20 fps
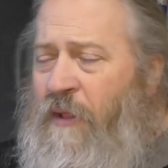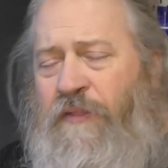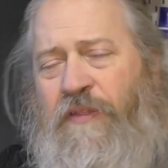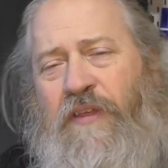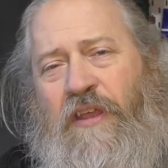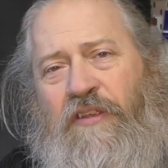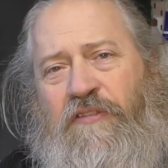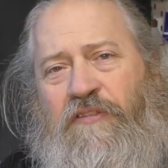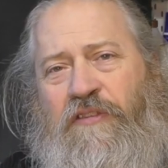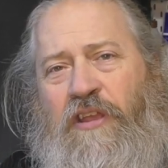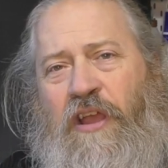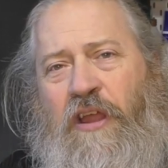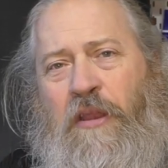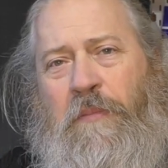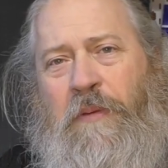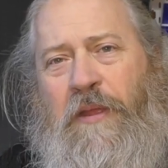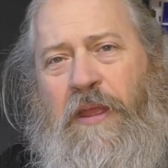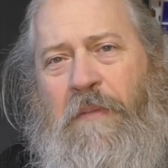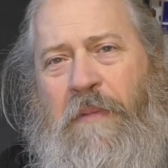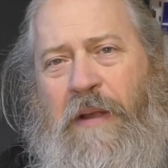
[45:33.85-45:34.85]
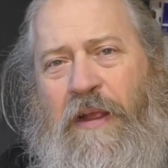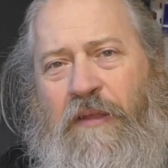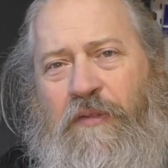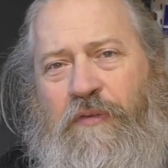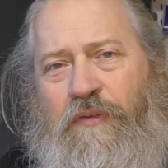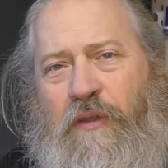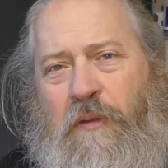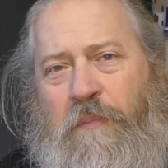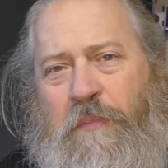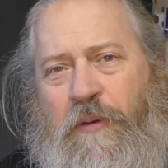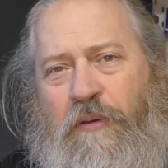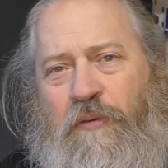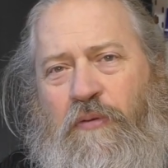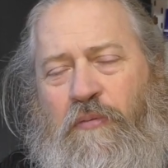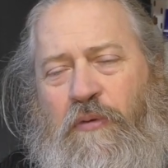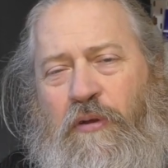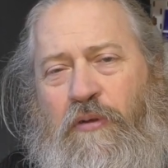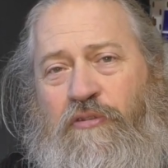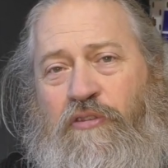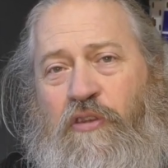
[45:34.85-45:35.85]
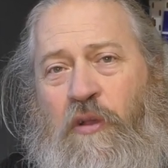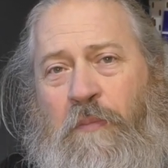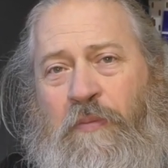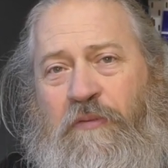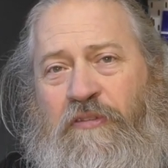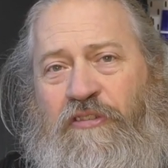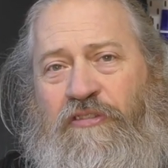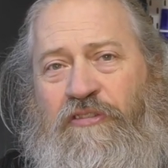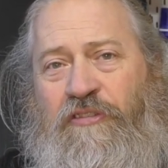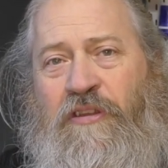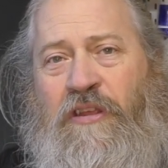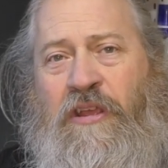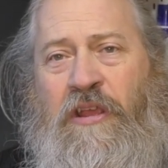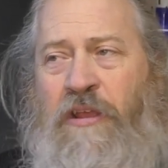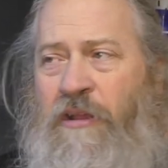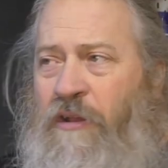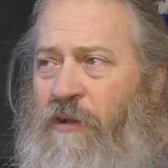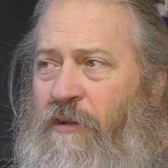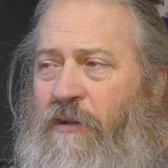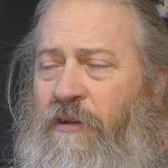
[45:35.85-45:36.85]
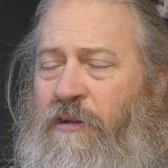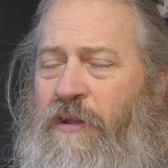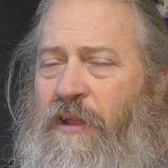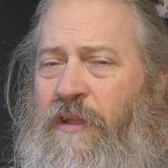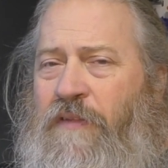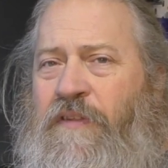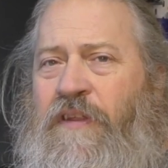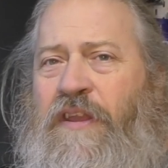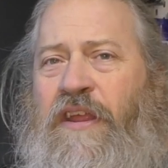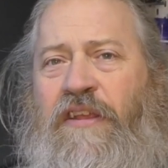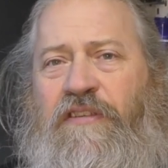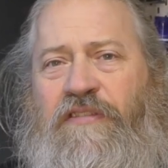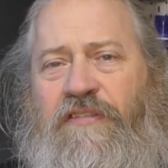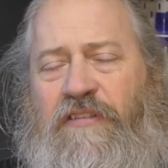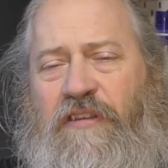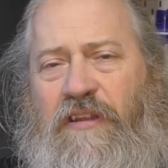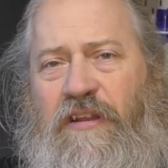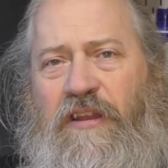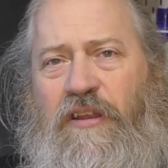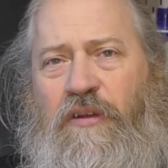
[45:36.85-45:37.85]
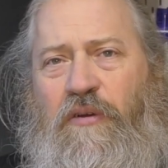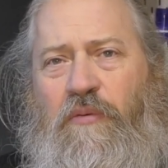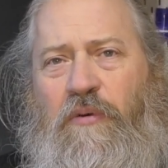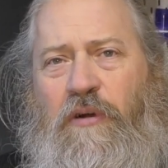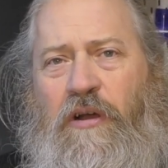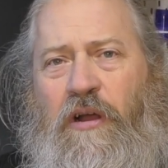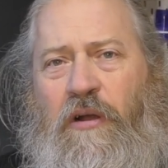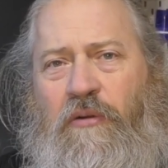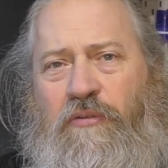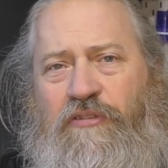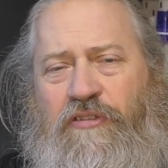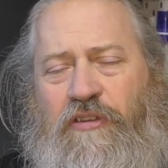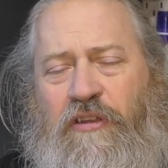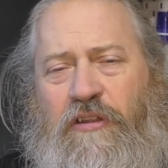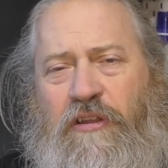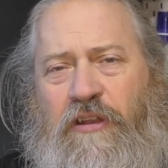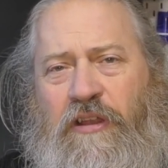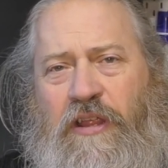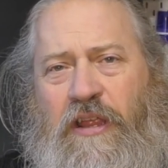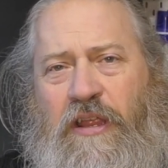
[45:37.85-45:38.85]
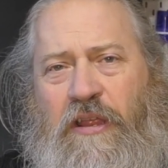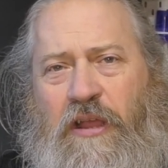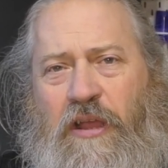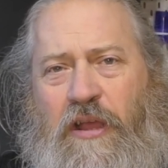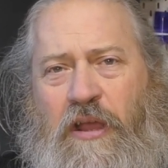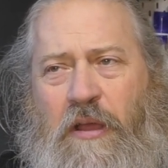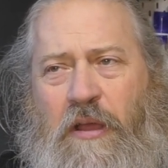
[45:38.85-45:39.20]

There's going to be a Magrathea Builder Worlds competition uh, in the next little while. Certainly